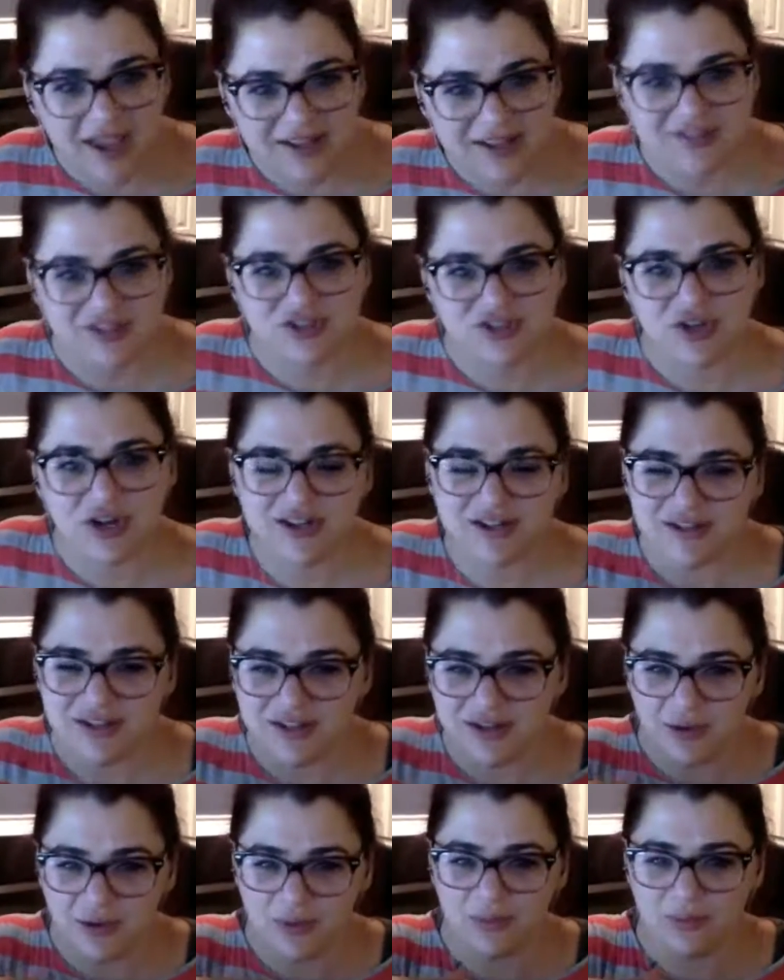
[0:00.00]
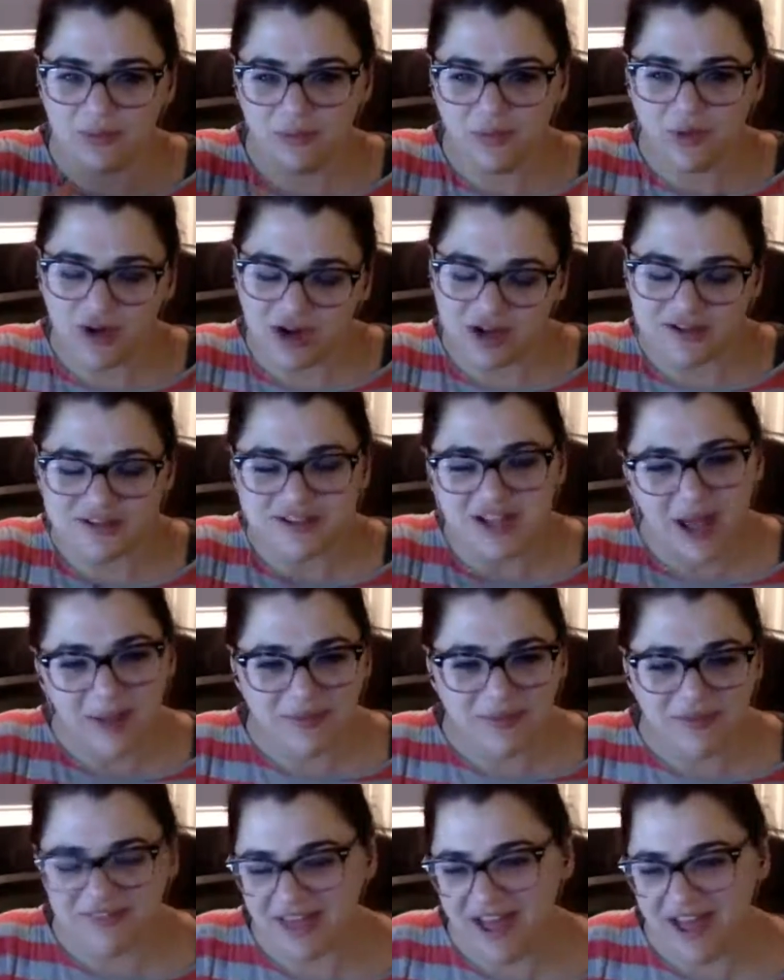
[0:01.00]
to try to, work on top
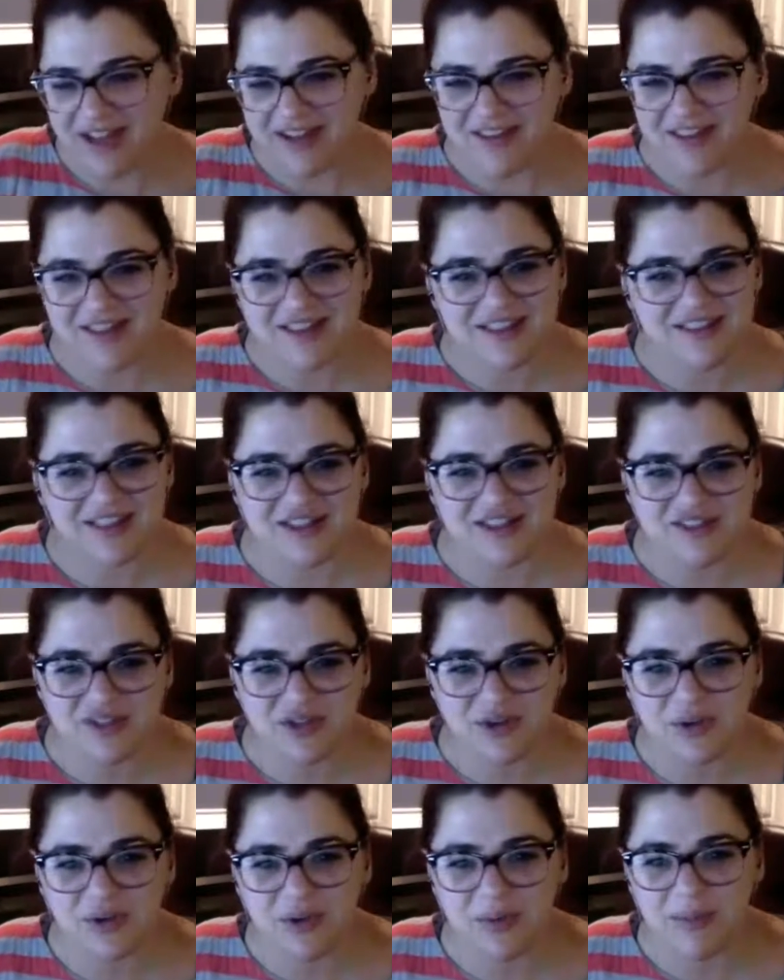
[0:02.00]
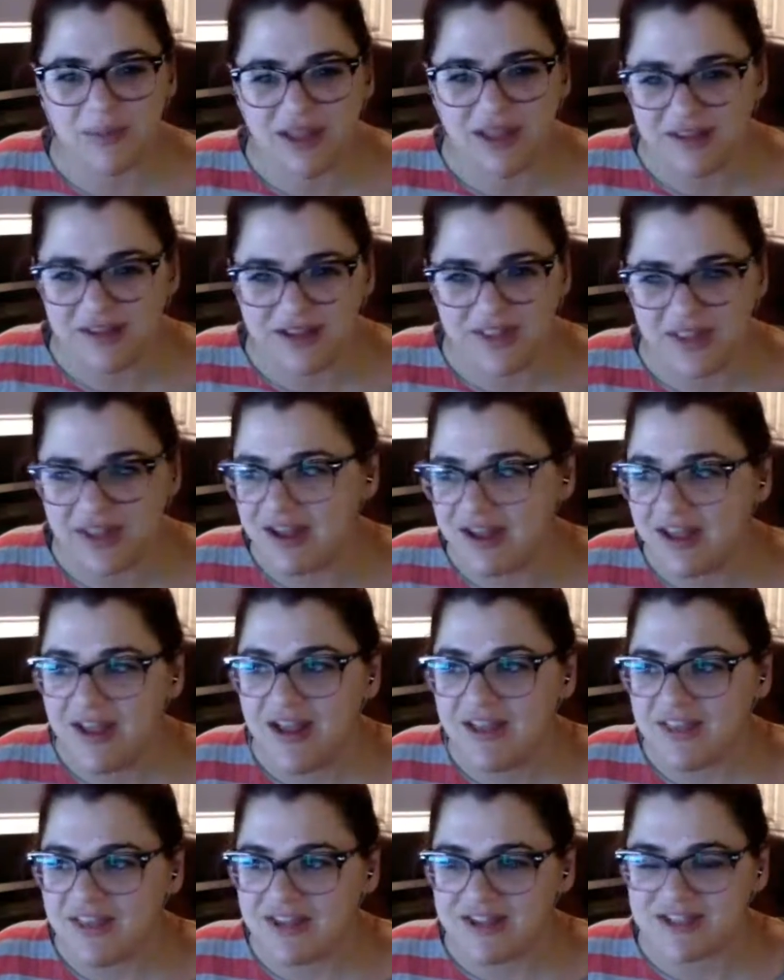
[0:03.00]
of that. And I think that's so compelling that
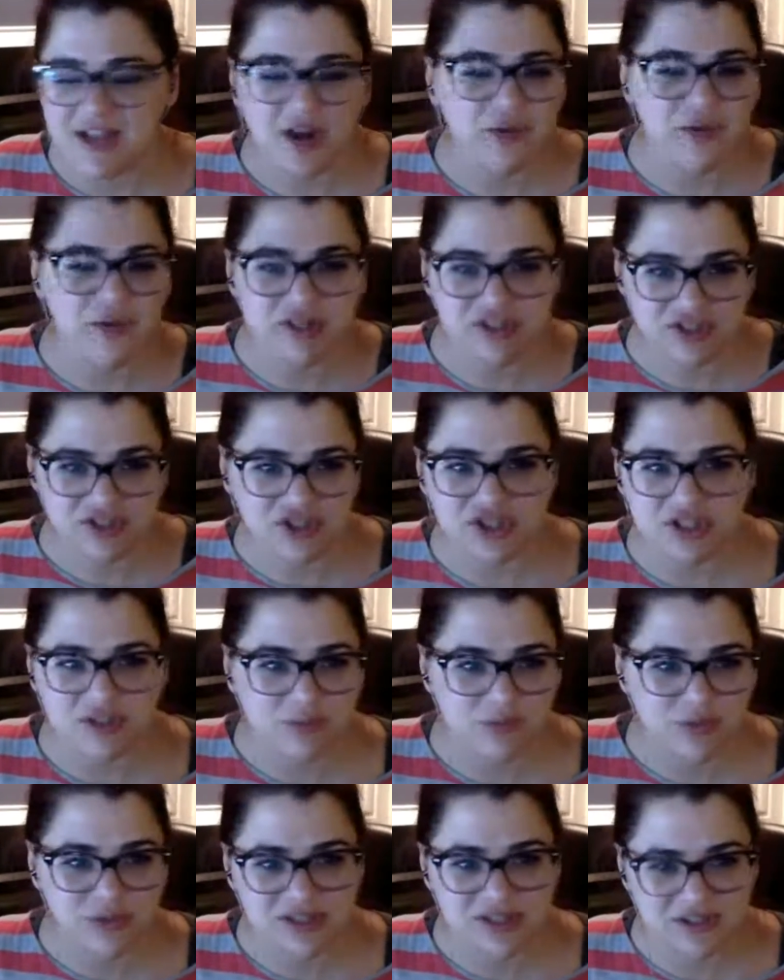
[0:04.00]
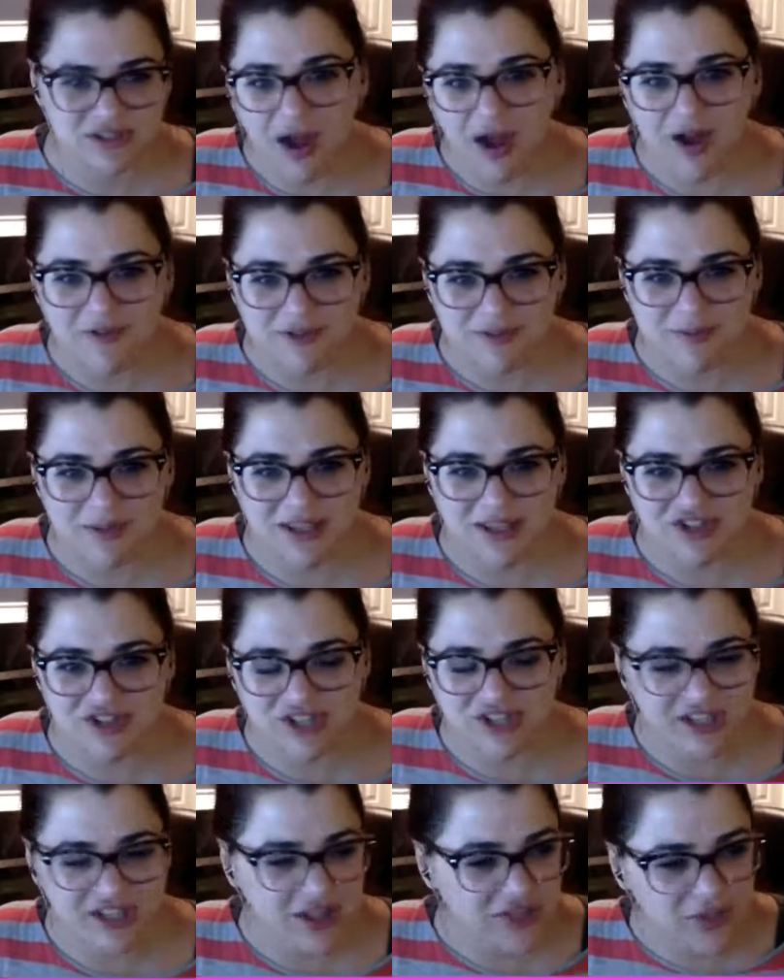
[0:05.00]
the entire reason she's whisked off is because she's
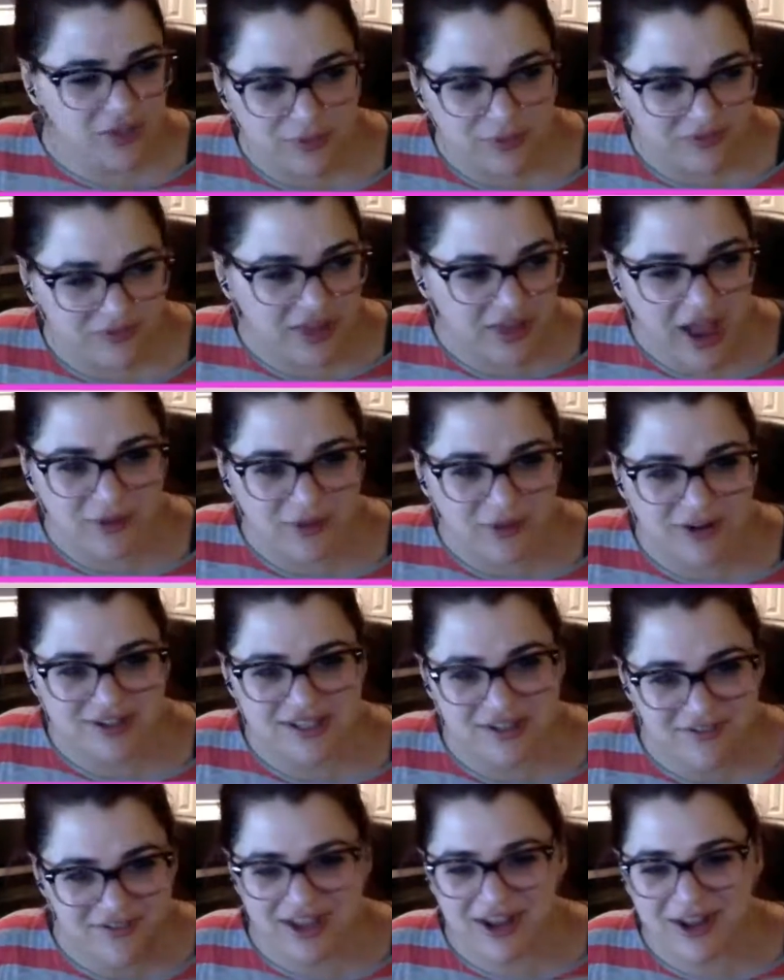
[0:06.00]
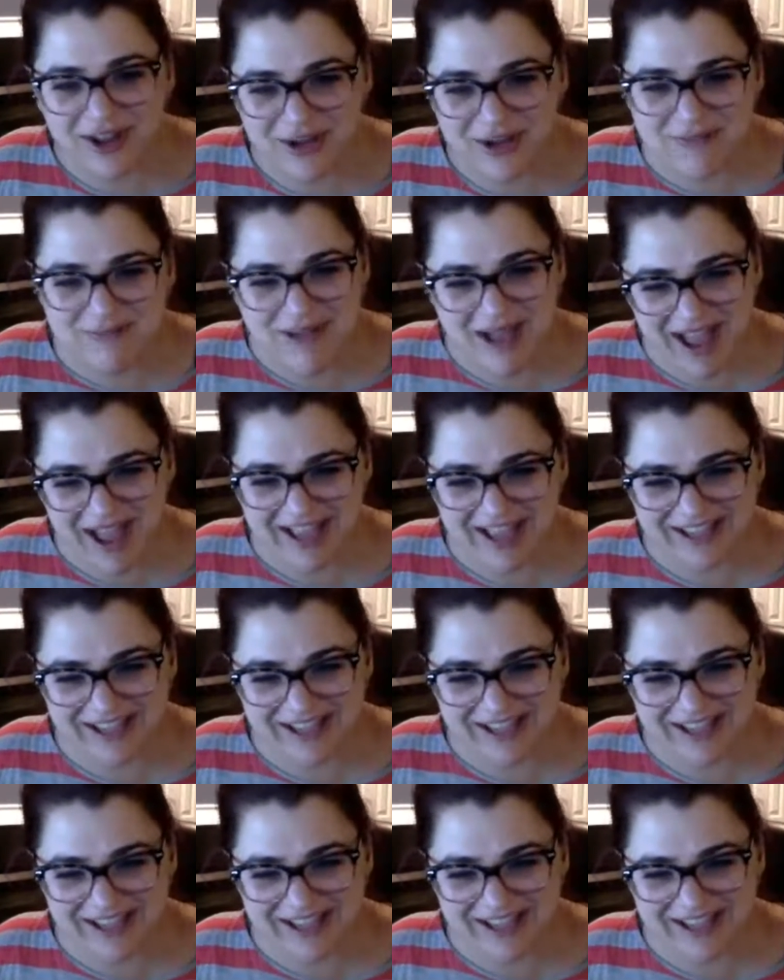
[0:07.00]
like, those flowers, I've got to go back.